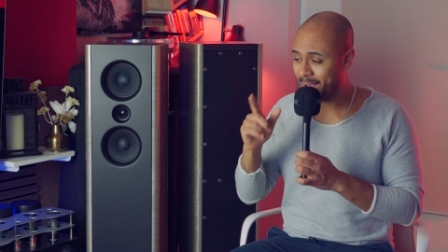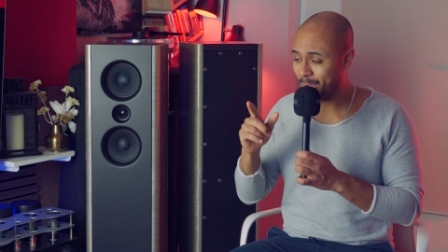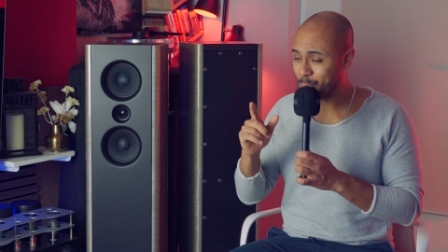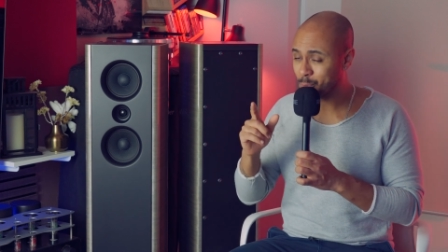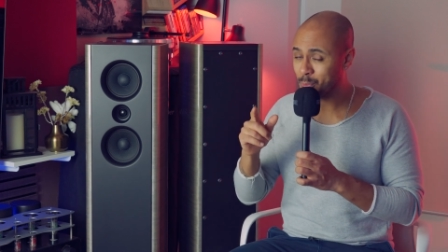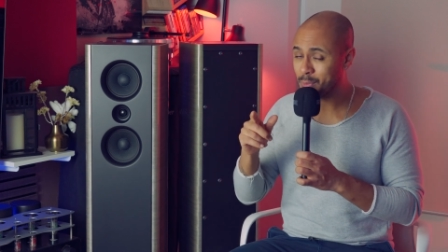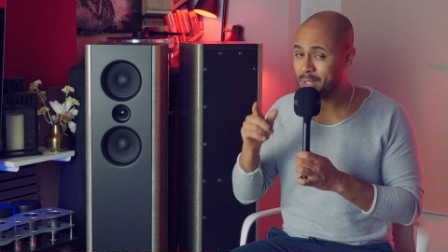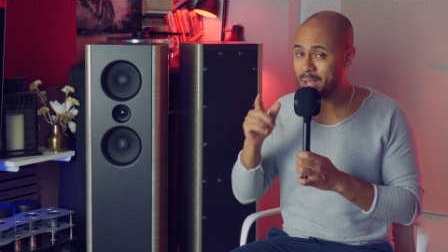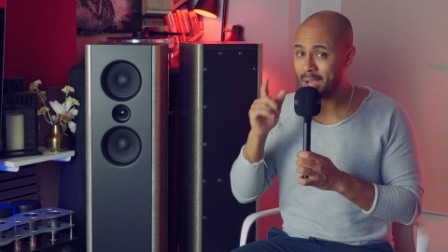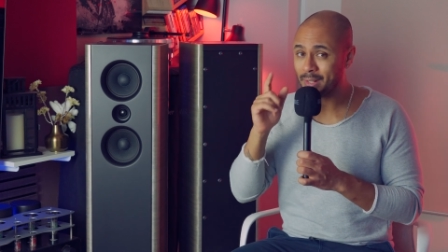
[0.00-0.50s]

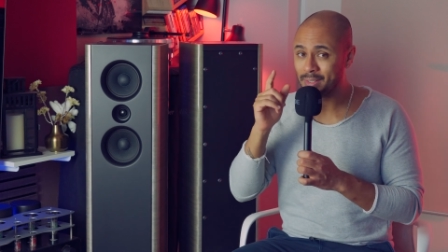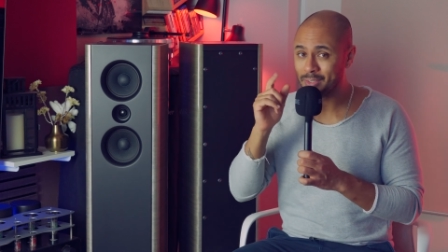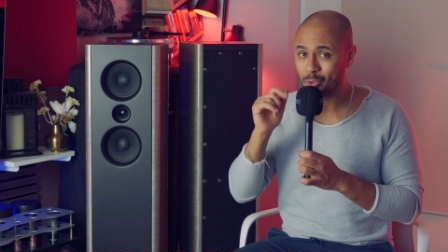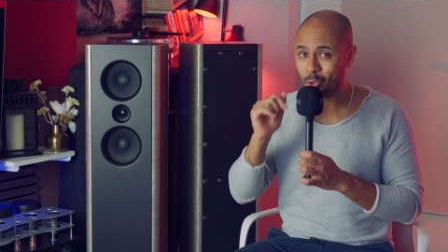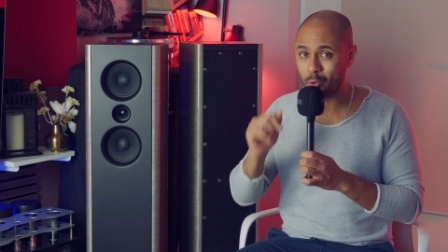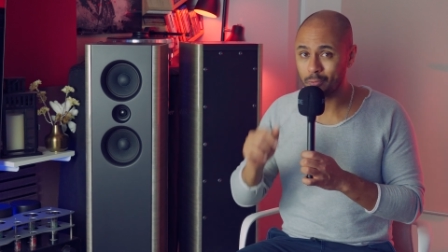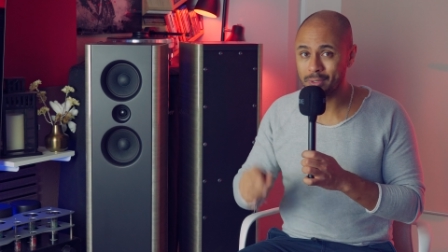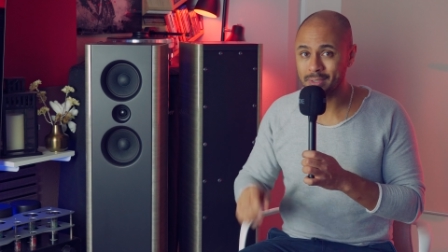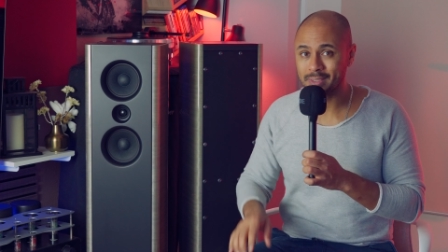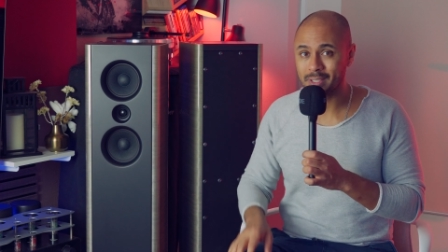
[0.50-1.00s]
Actually, I
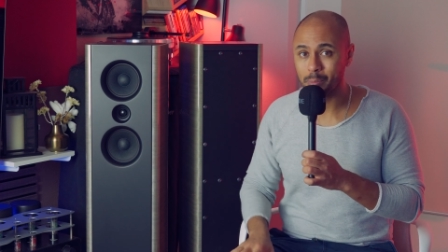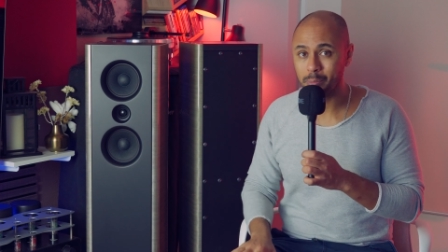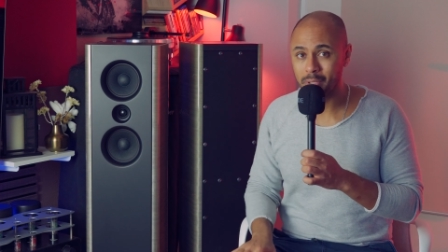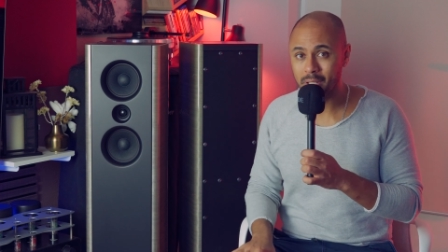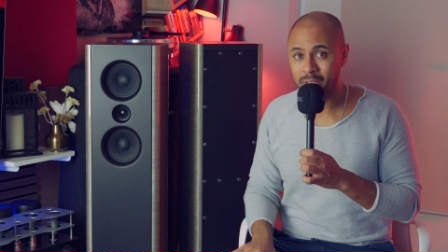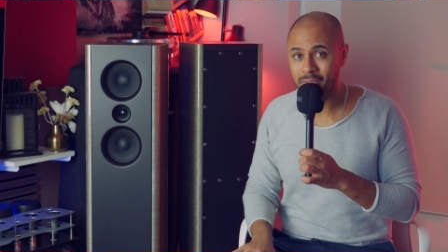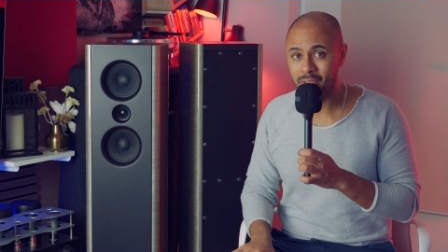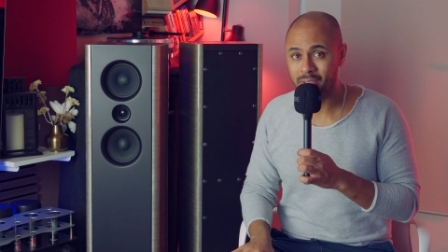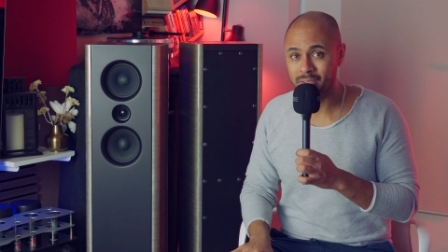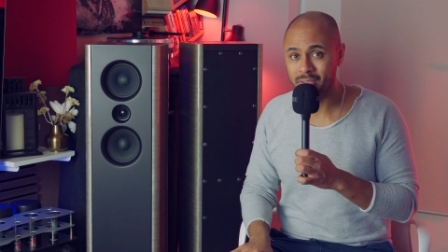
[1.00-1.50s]
discovered some
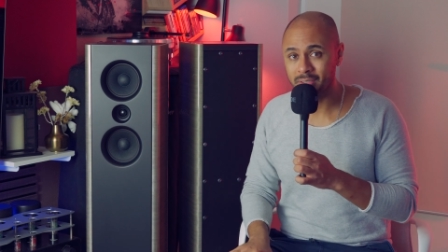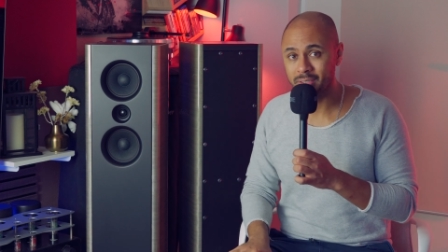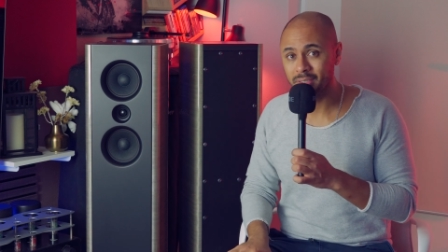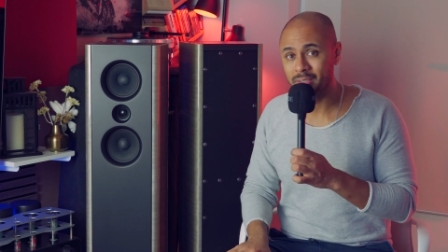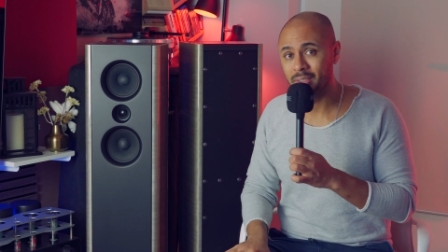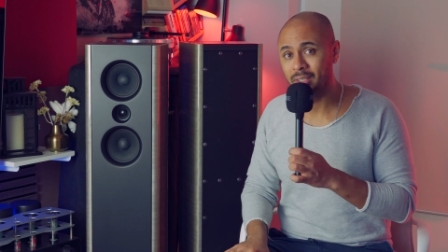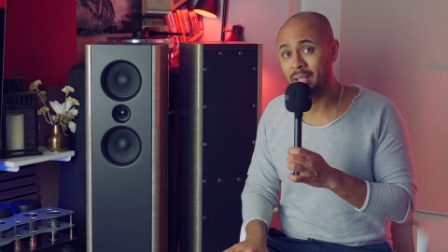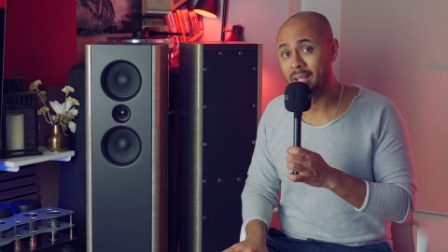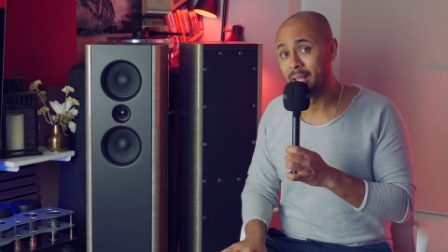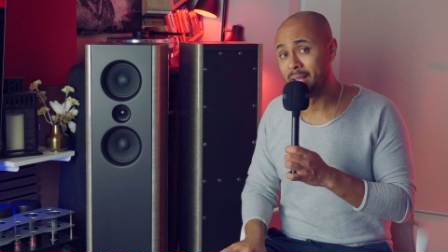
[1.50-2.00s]

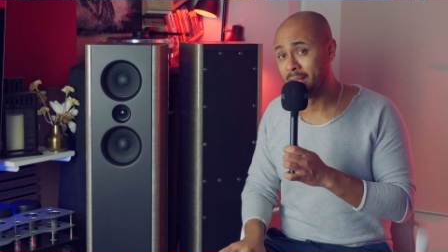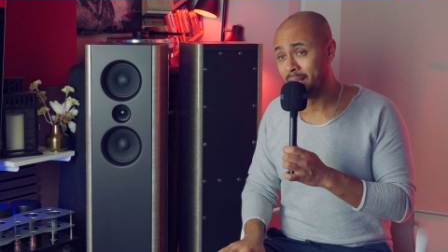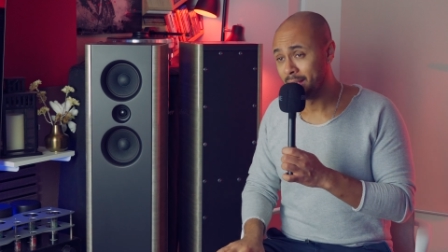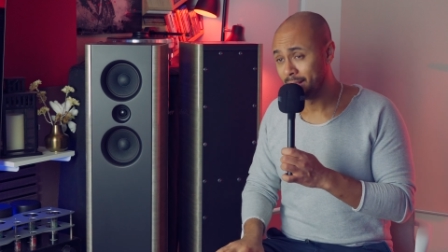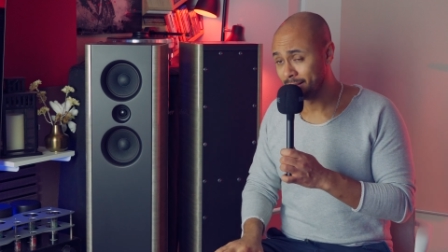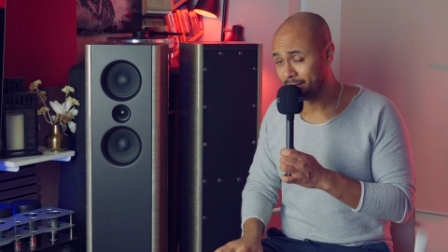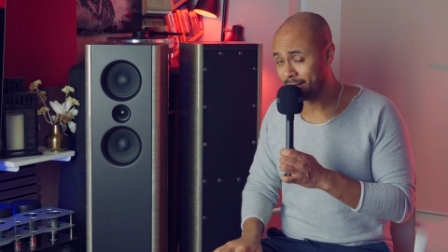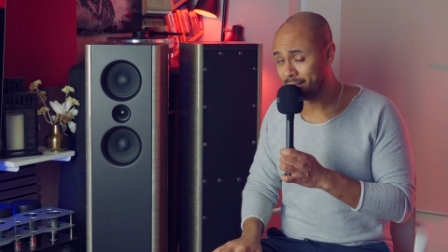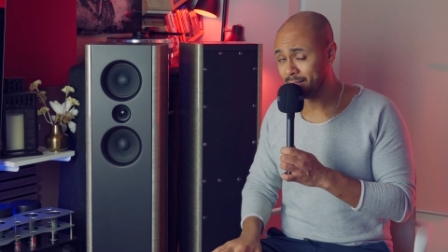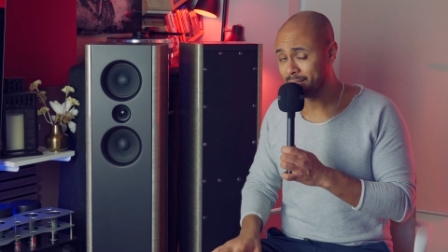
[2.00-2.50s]
interesting
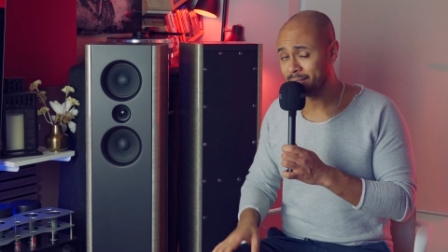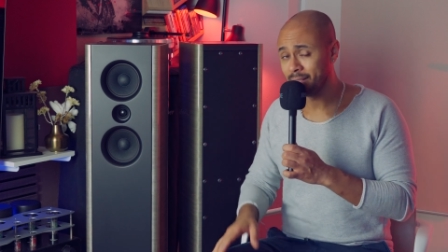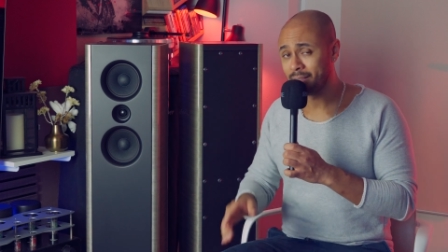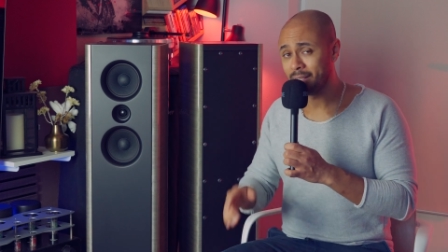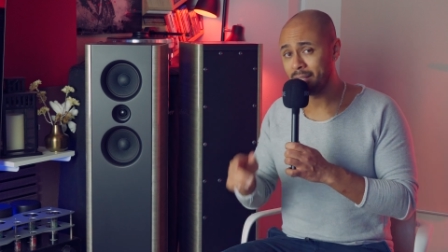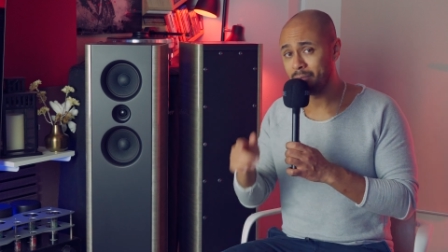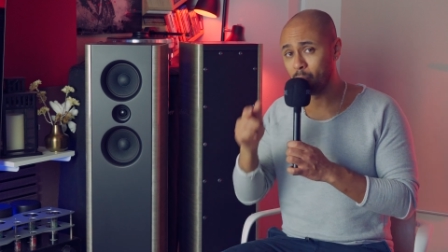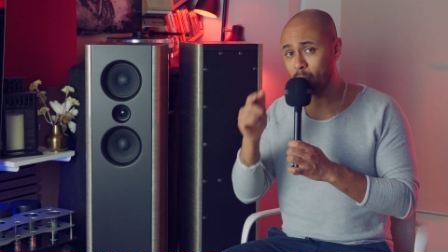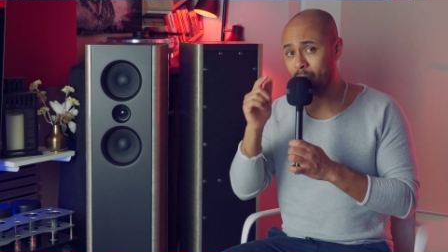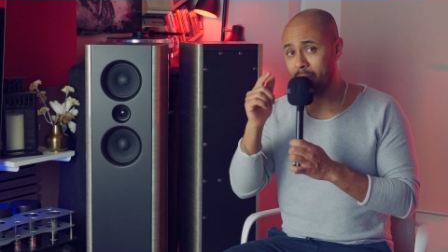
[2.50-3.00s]
things
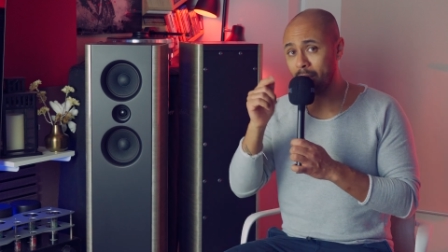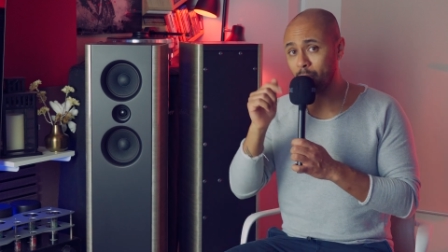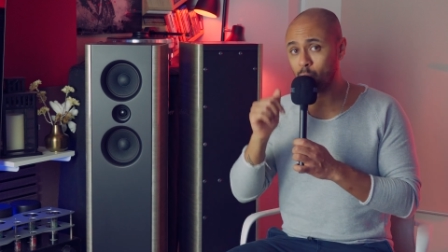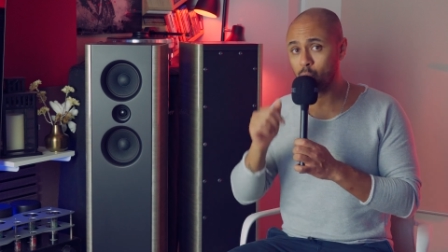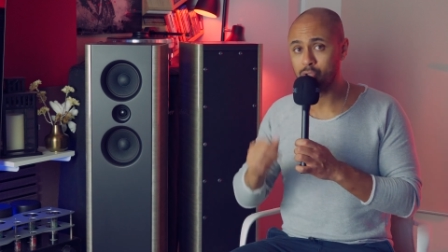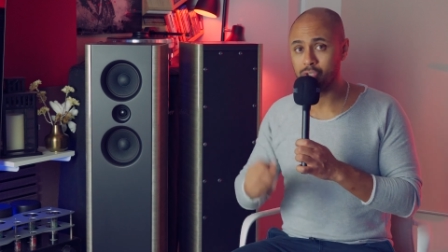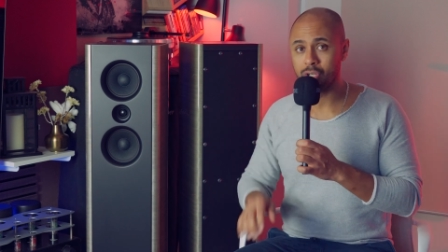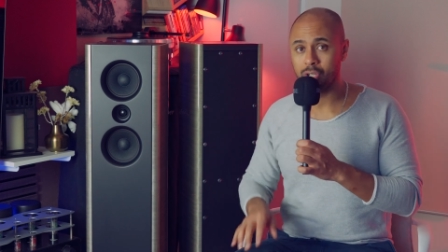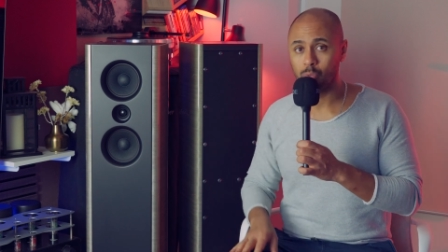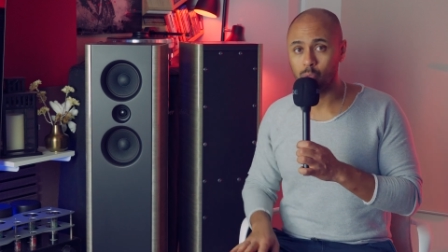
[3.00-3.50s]
that I would like
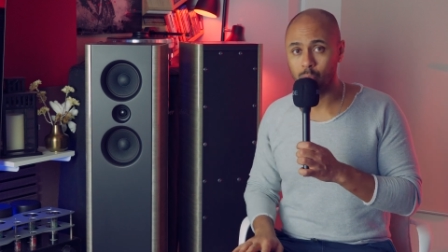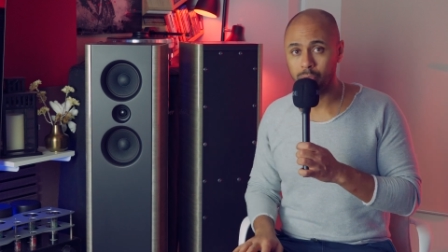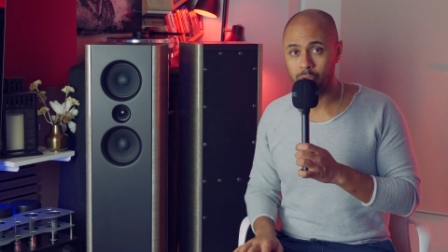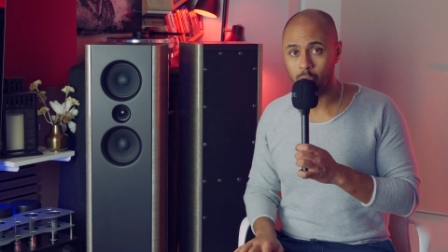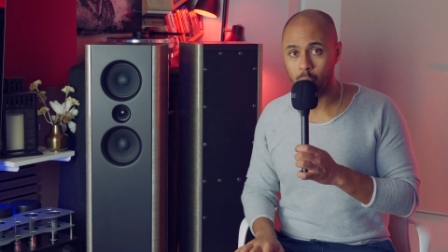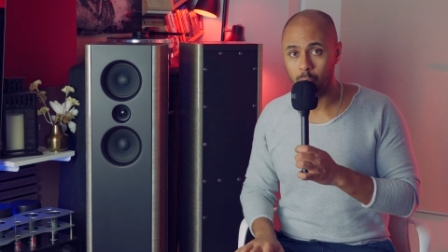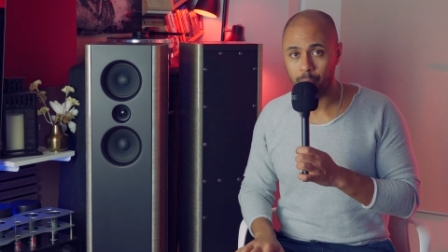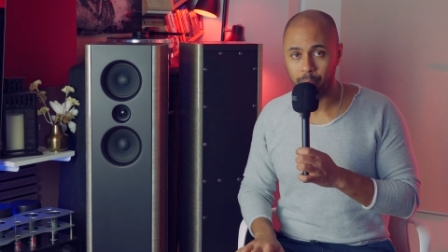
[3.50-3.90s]
to share it with you.